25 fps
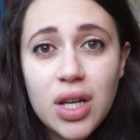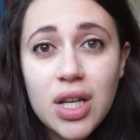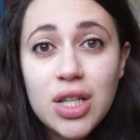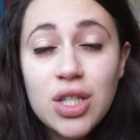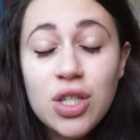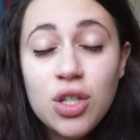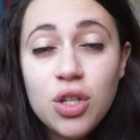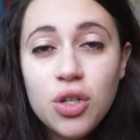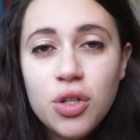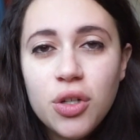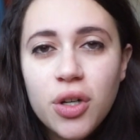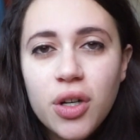
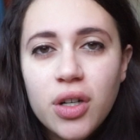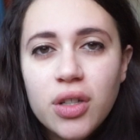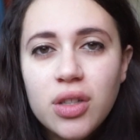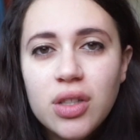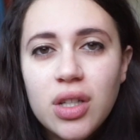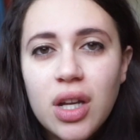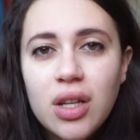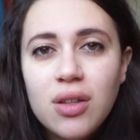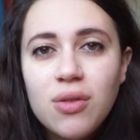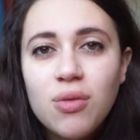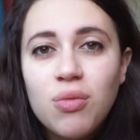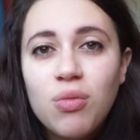It's good.
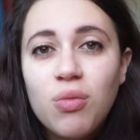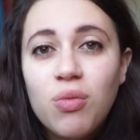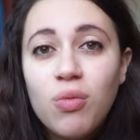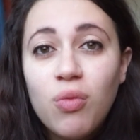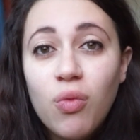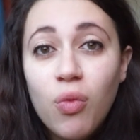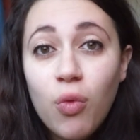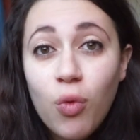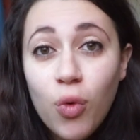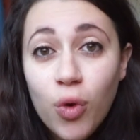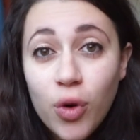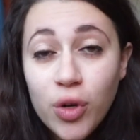That
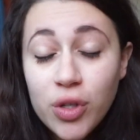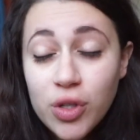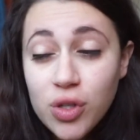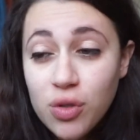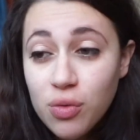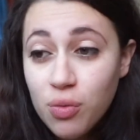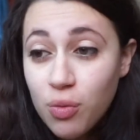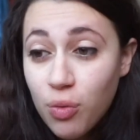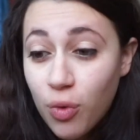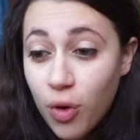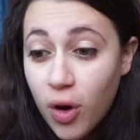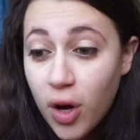
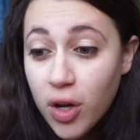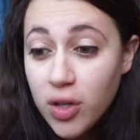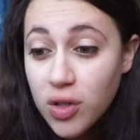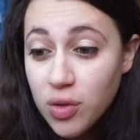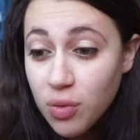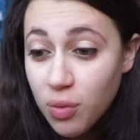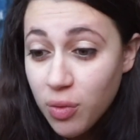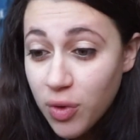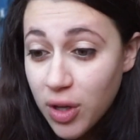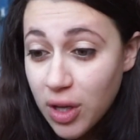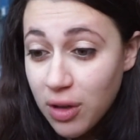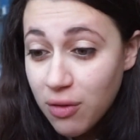was what
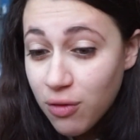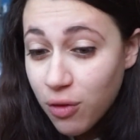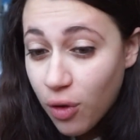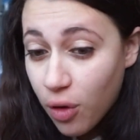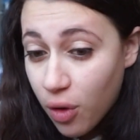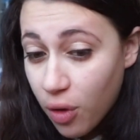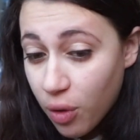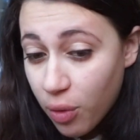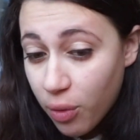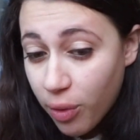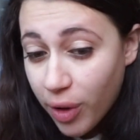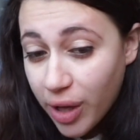we've
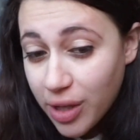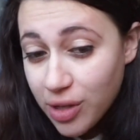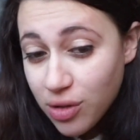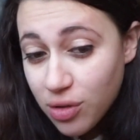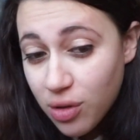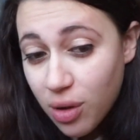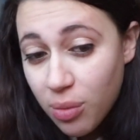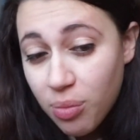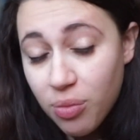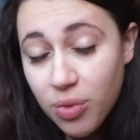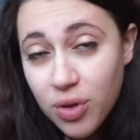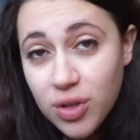always
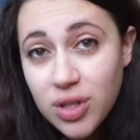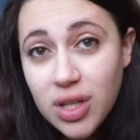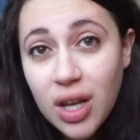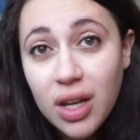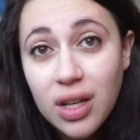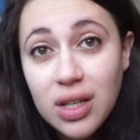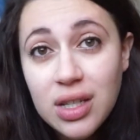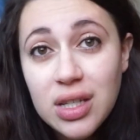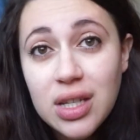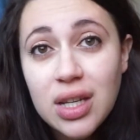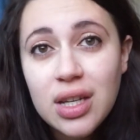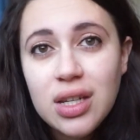
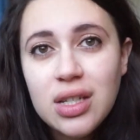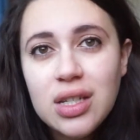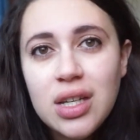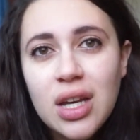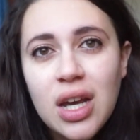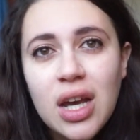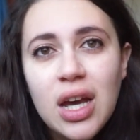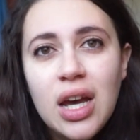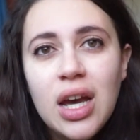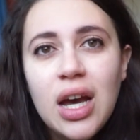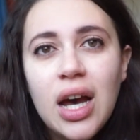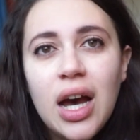represented
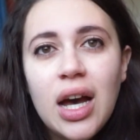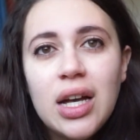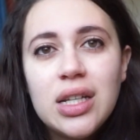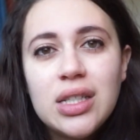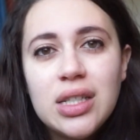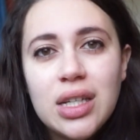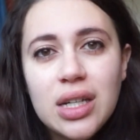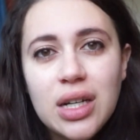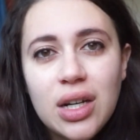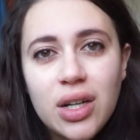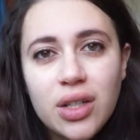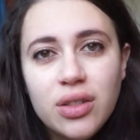
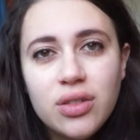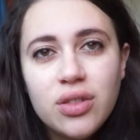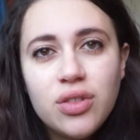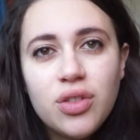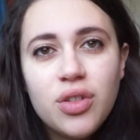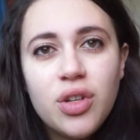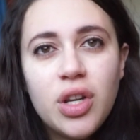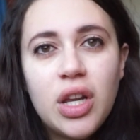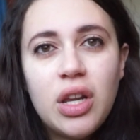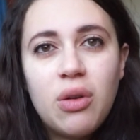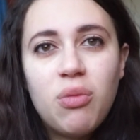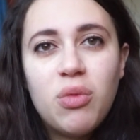as a
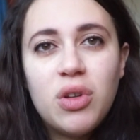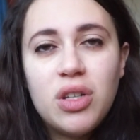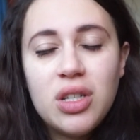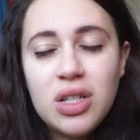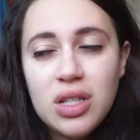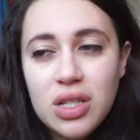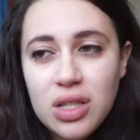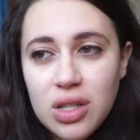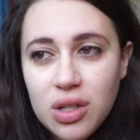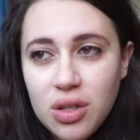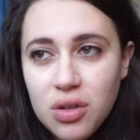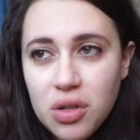country. We
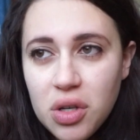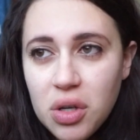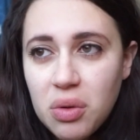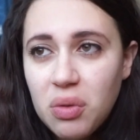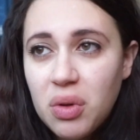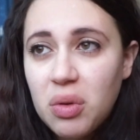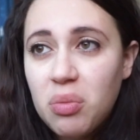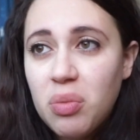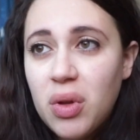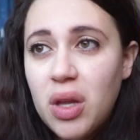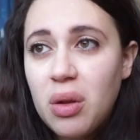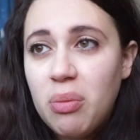disagree
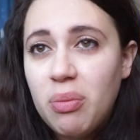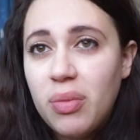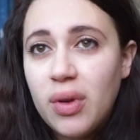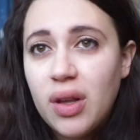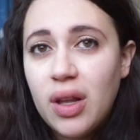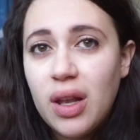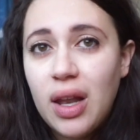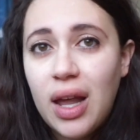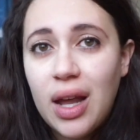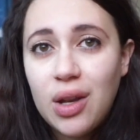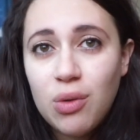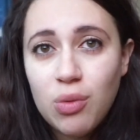with
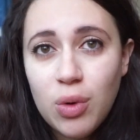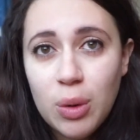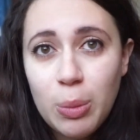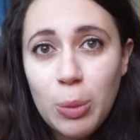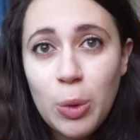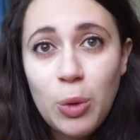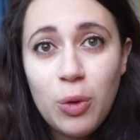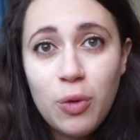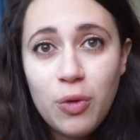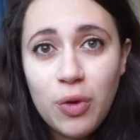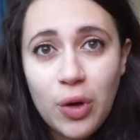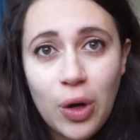people and we
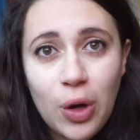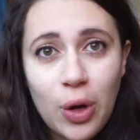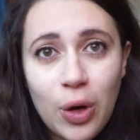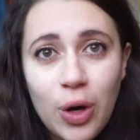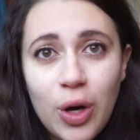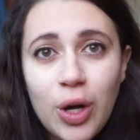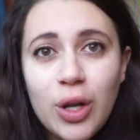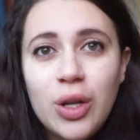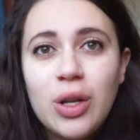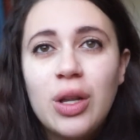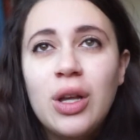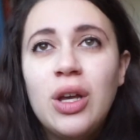move
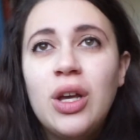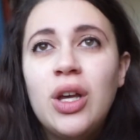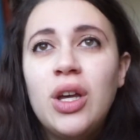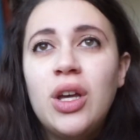on.